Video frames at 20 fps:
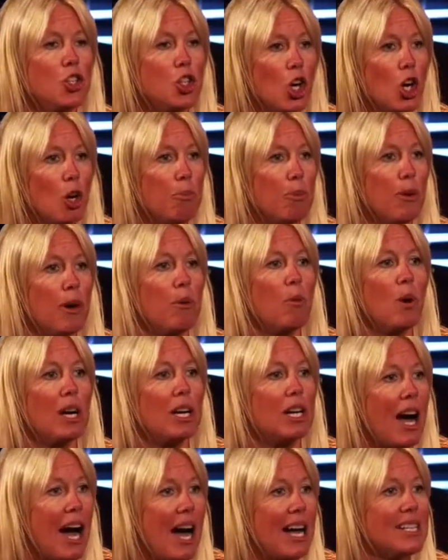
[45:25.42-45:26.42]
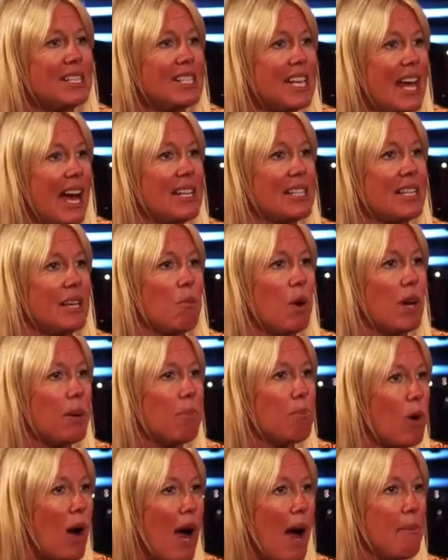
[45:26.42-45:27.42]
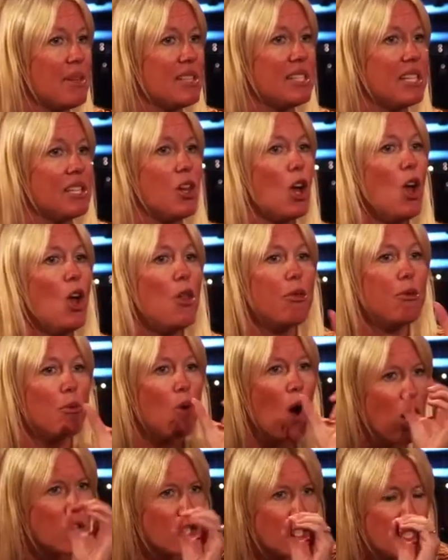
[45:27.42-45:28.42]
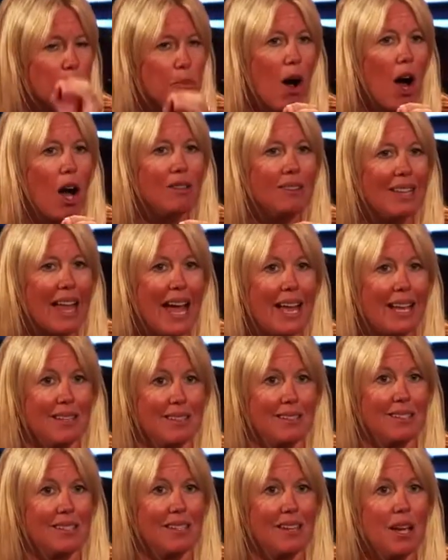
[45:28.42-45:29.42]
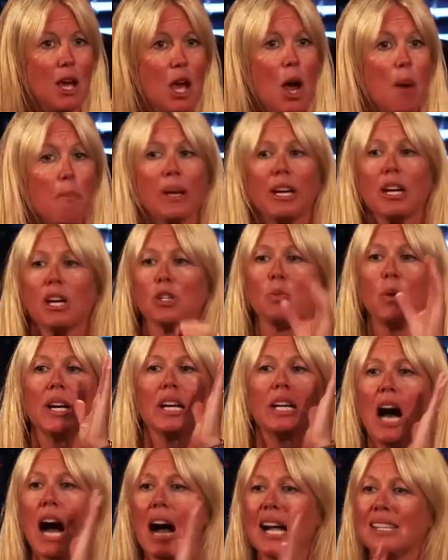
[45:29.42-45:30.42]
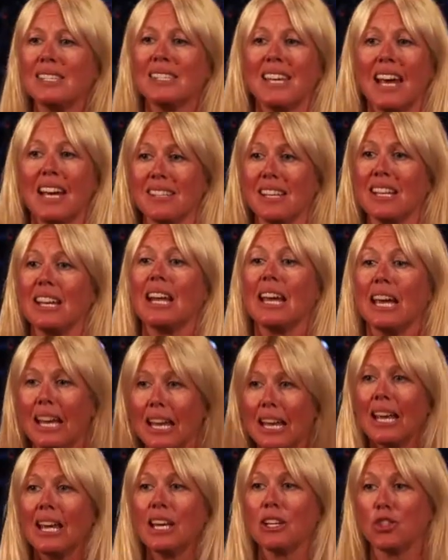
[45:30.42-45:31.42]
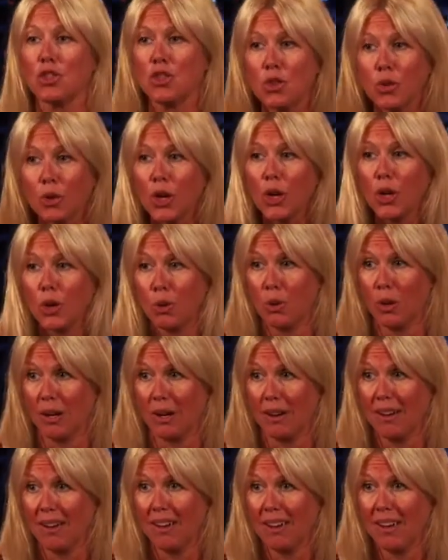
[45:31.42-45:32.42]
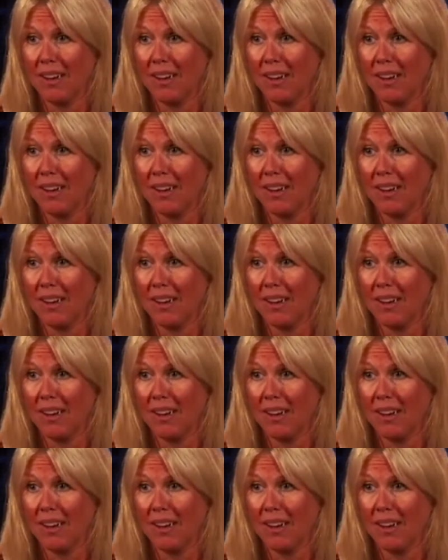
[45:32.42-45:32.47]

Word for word: interpret what God says and what he promises through our small lens, because when God says it, it is true.